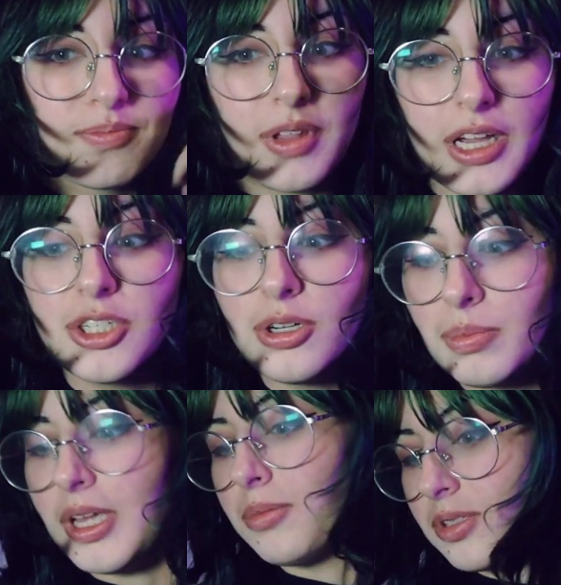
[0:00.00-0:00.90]
I should
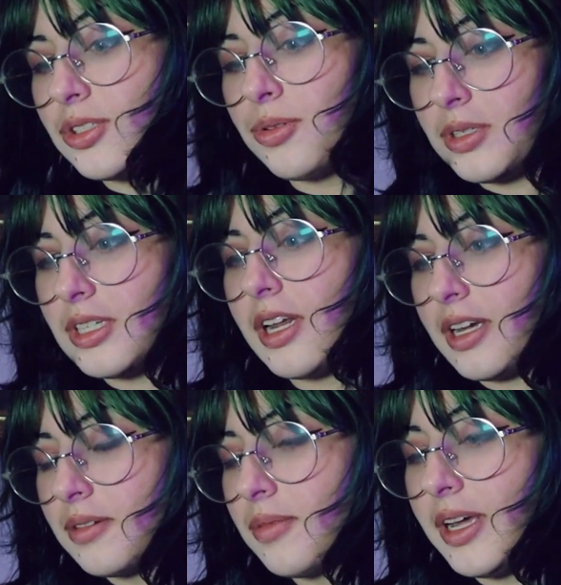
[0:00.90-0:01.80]
be able to do it
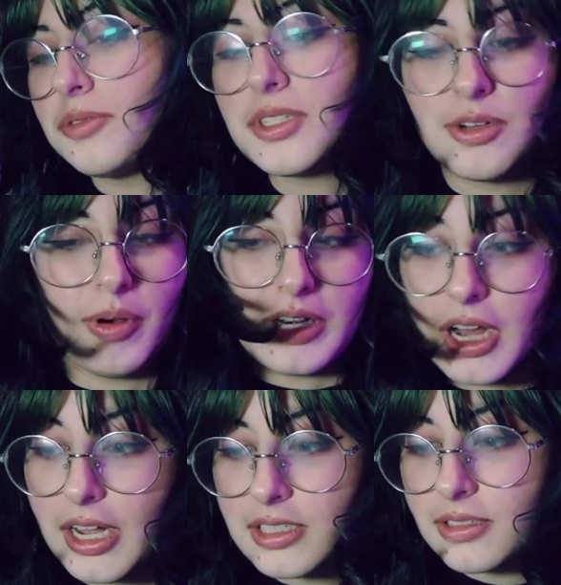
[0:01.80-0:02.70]
today. I don't see why
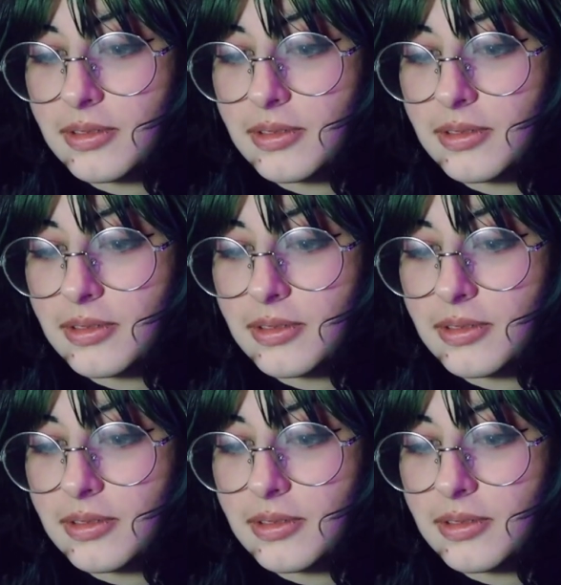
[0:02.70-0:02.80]
not.